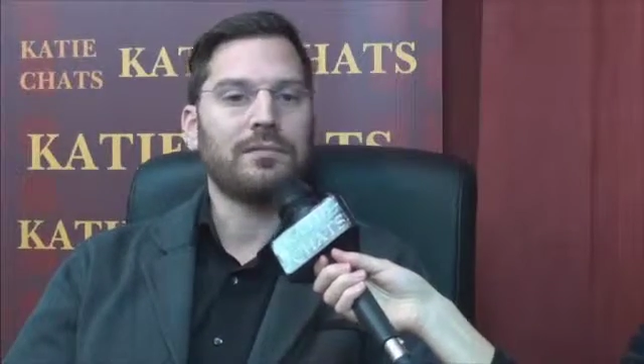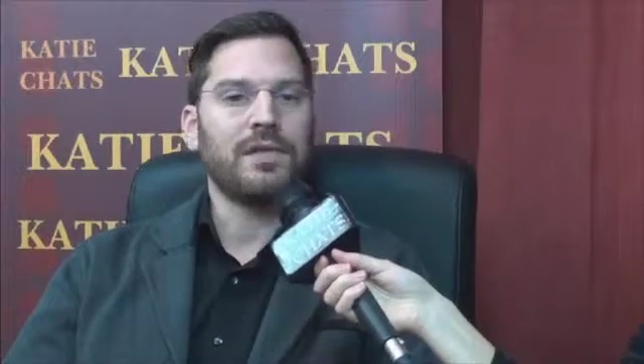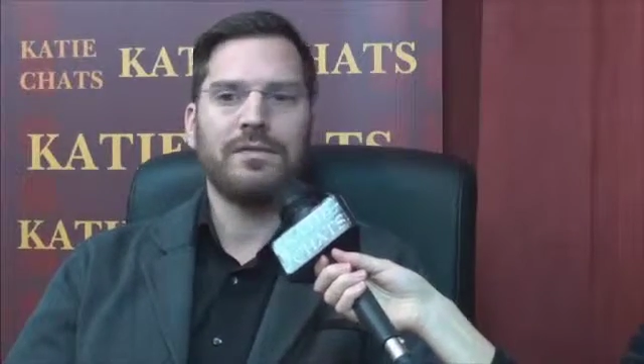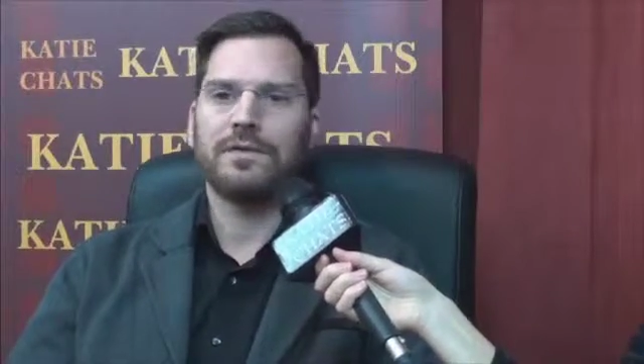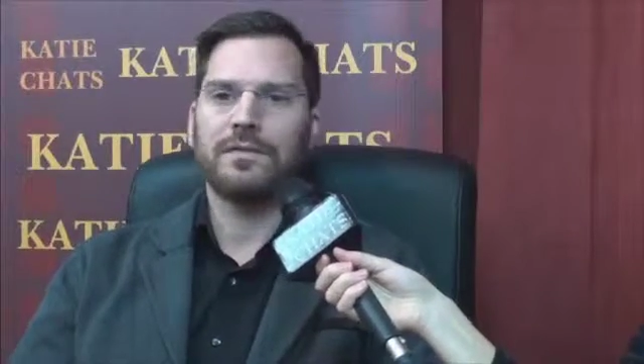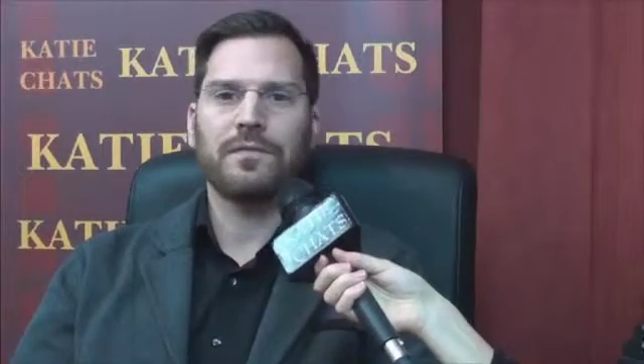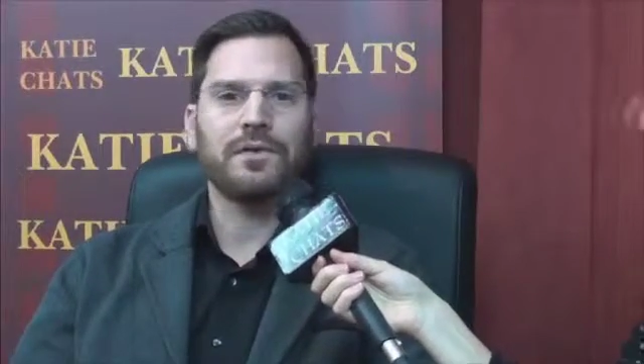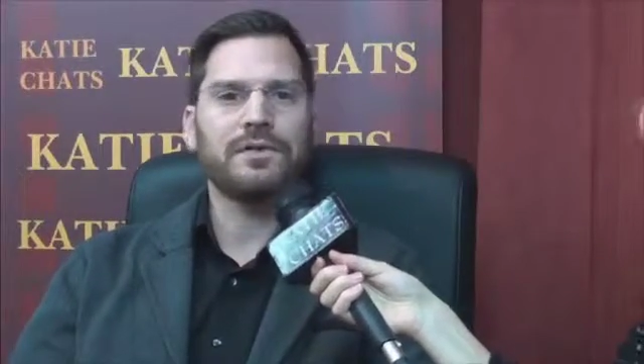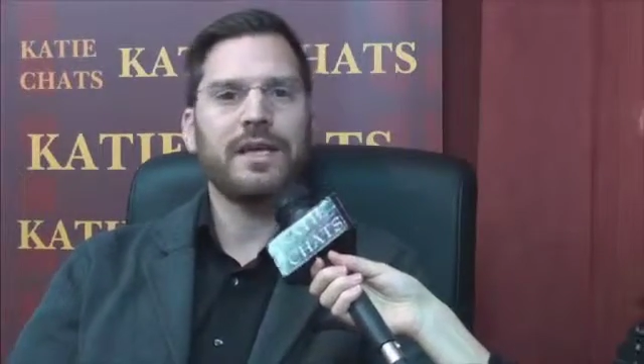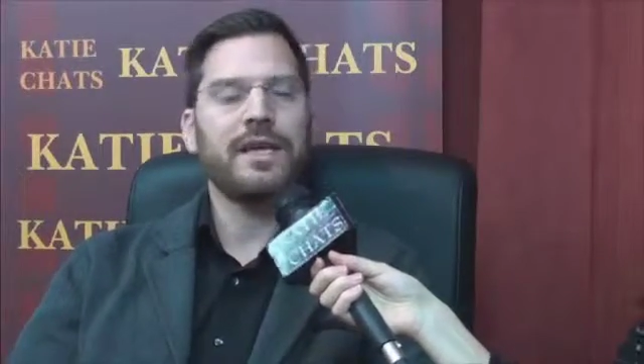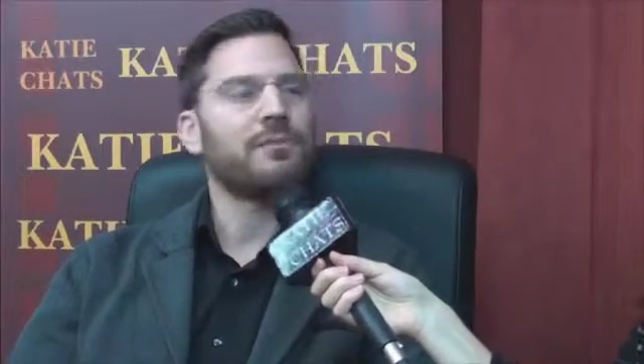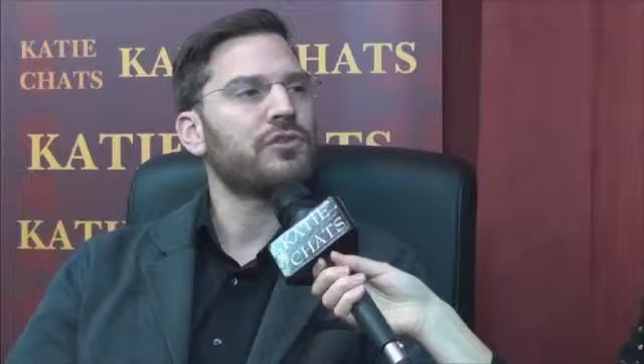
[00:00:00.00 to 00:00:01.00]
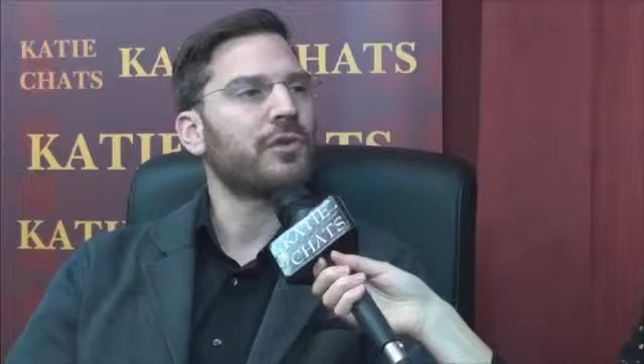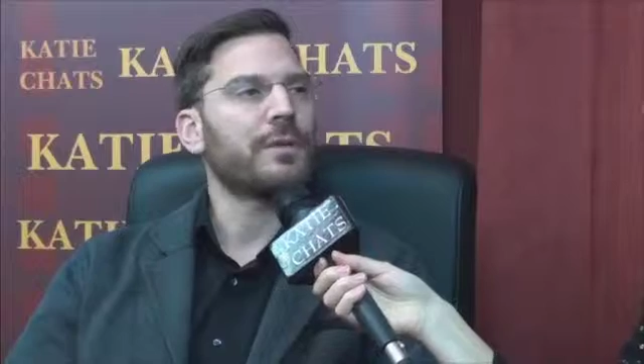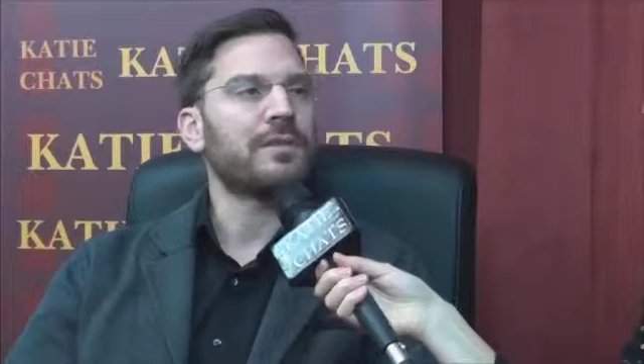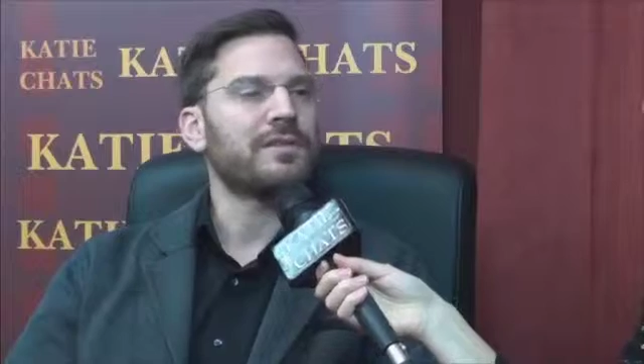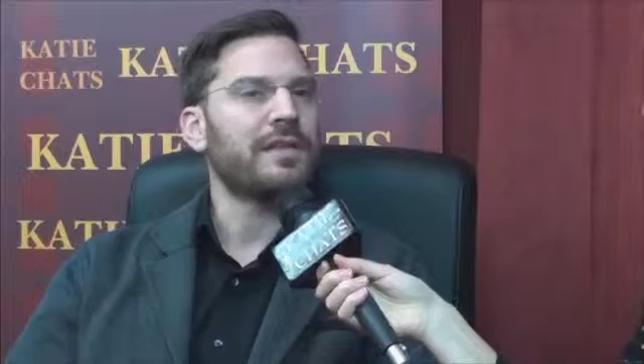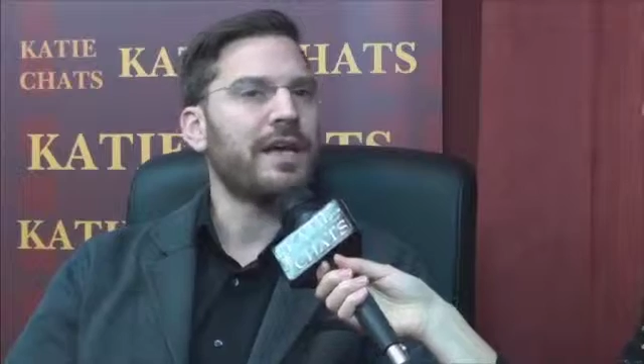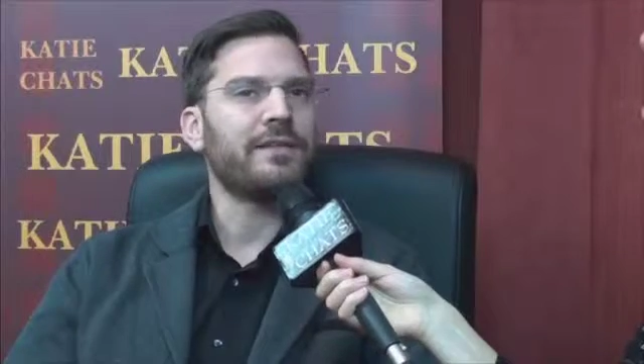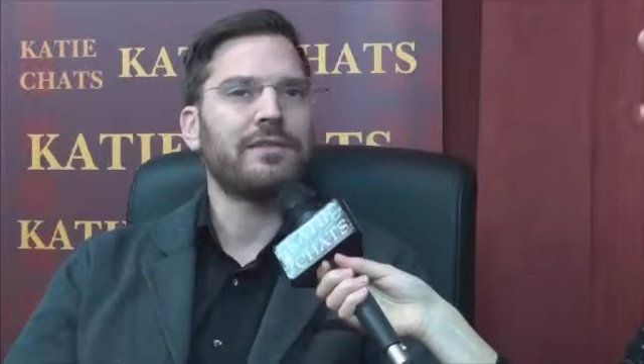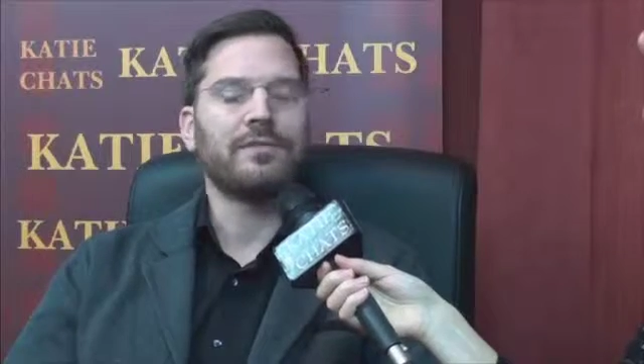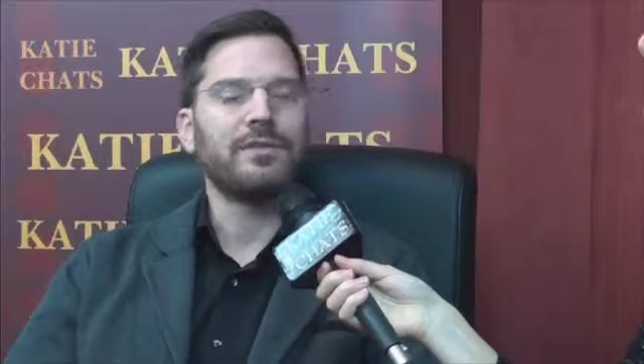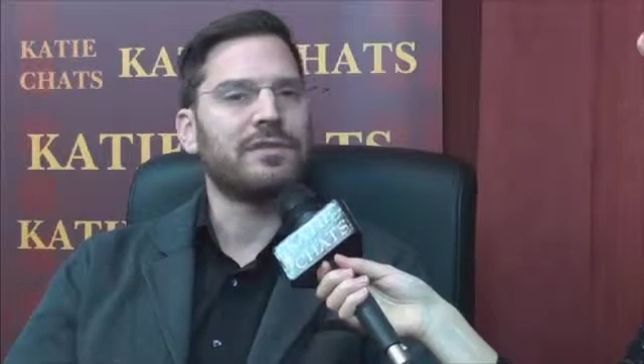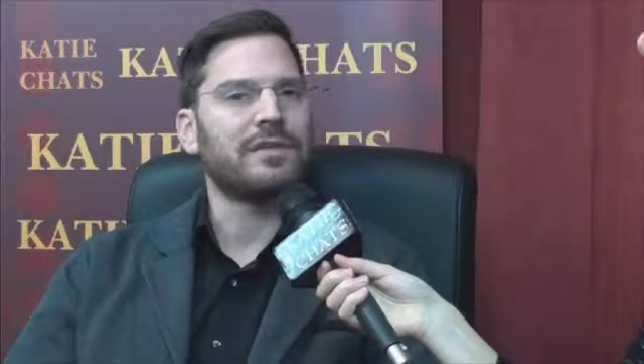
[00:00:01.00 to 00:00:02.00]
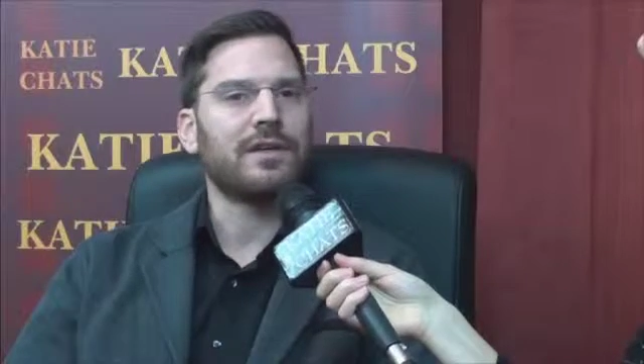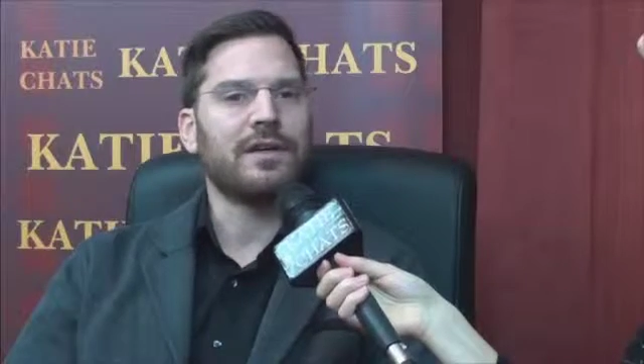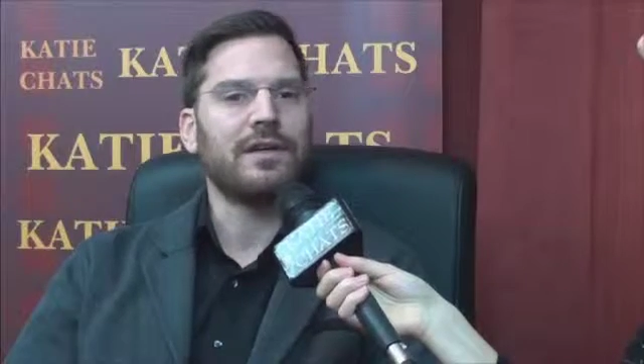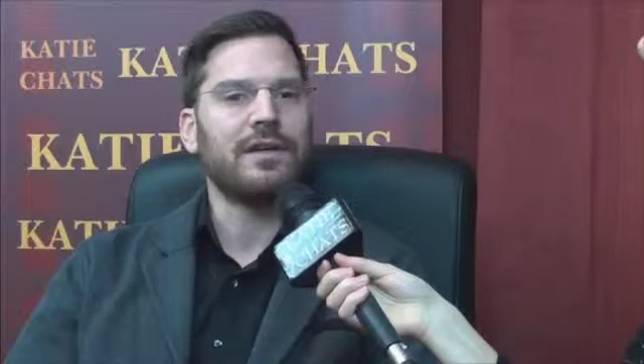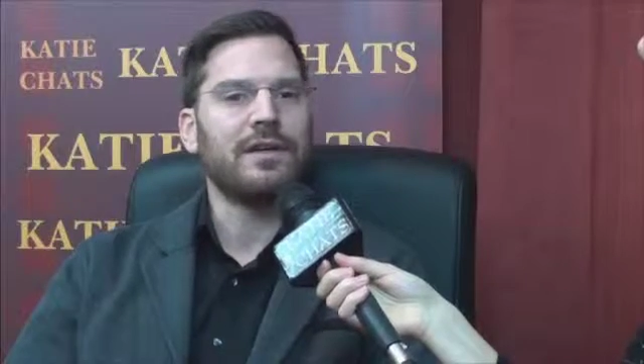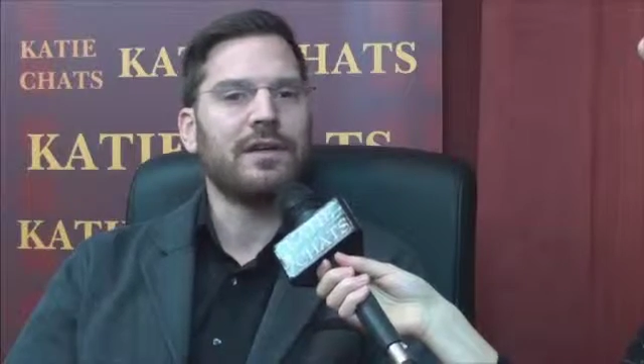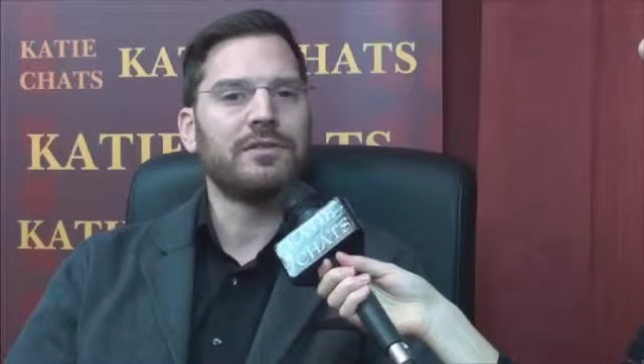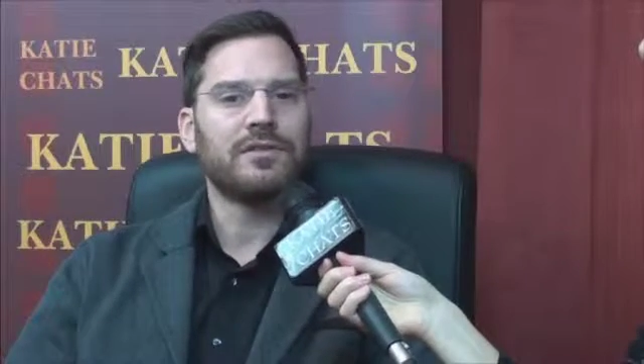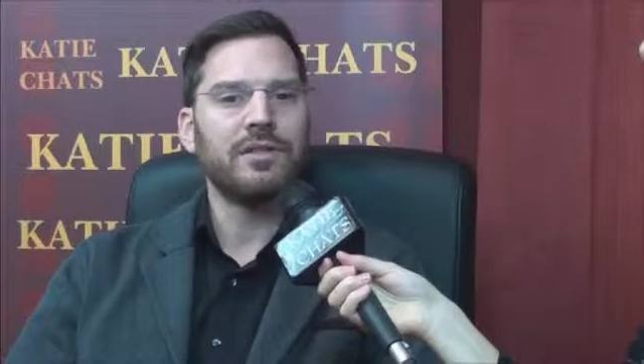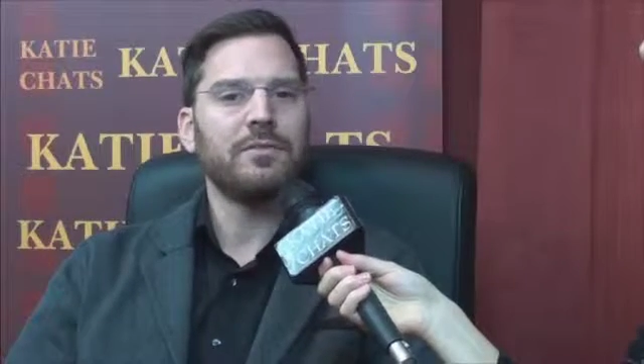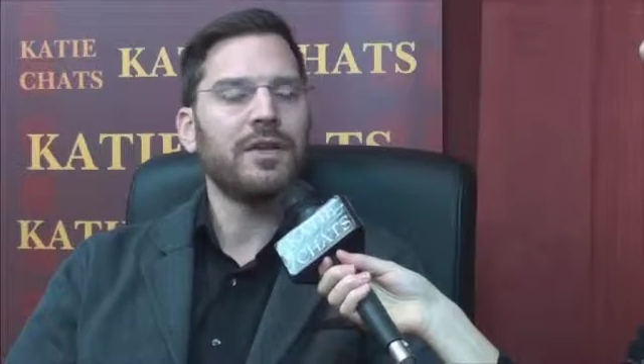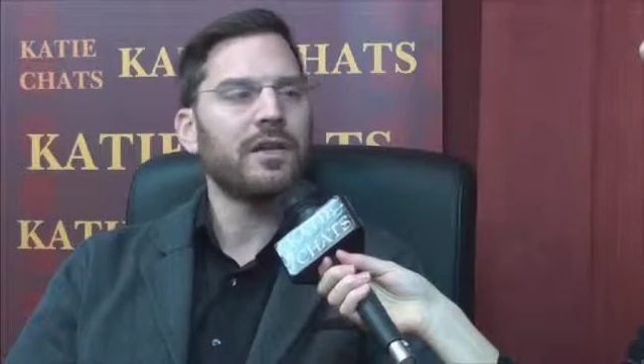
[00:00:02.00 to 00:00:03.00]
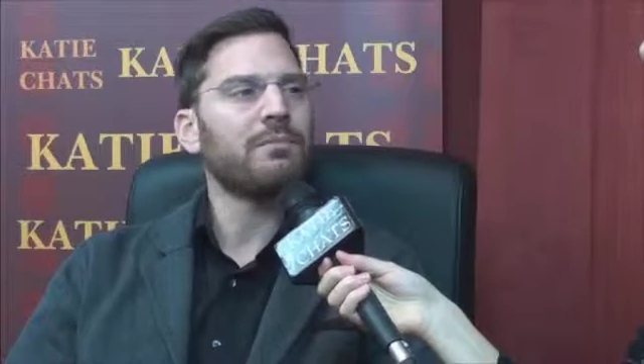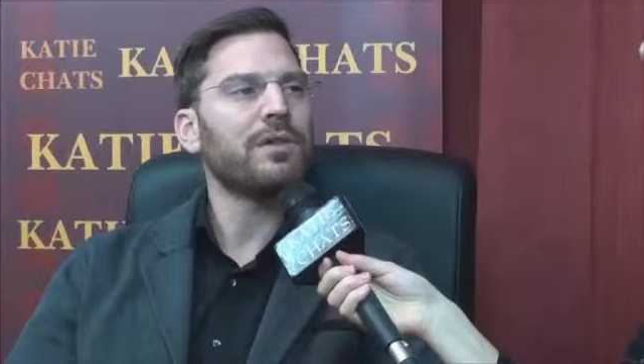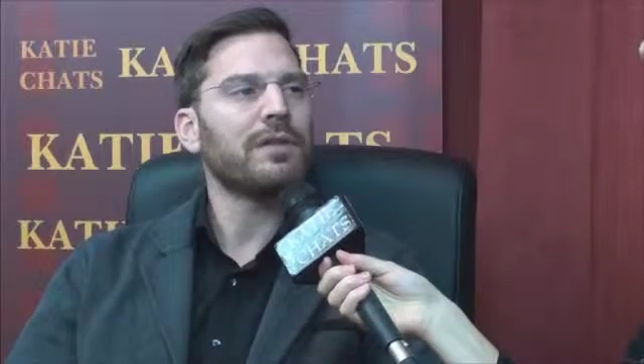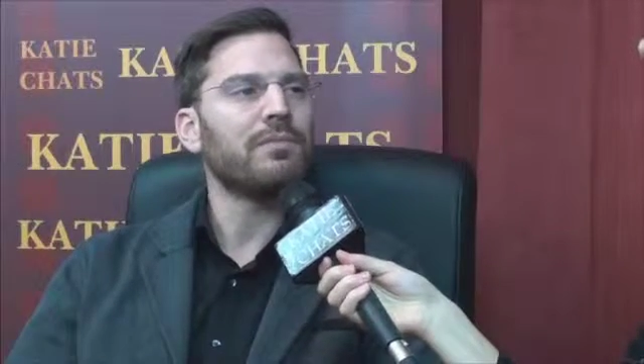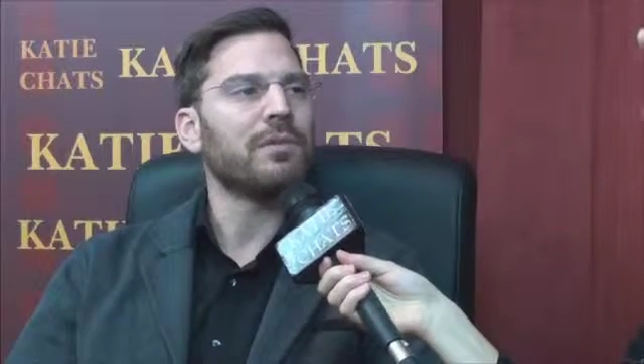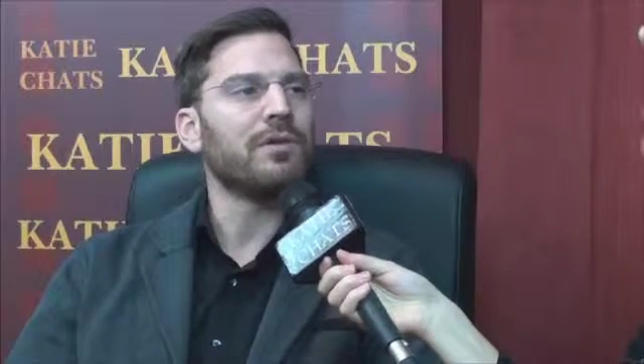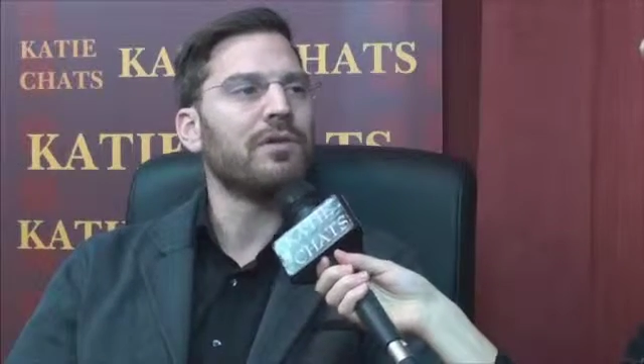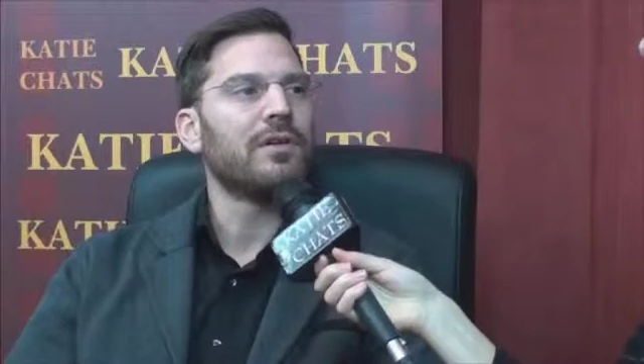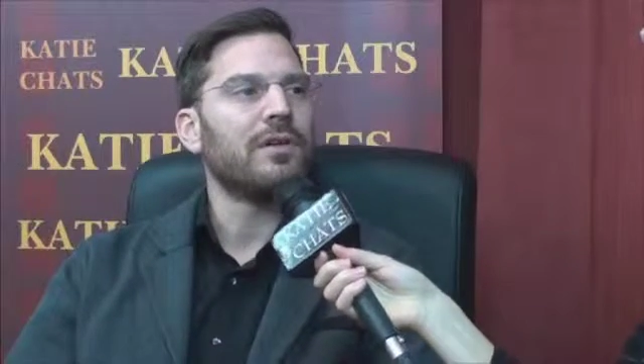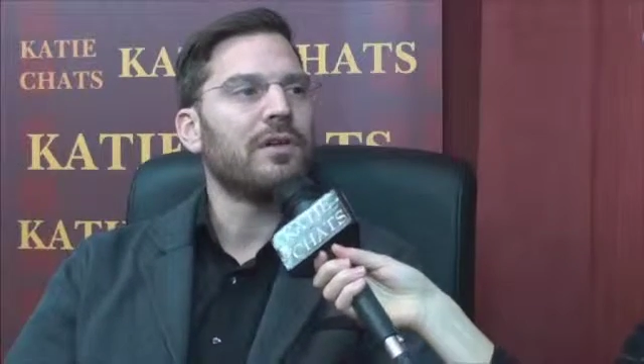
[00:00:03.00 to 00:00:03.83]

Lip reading: Even the first day, him showing up the set, it was still a bit unbelievable.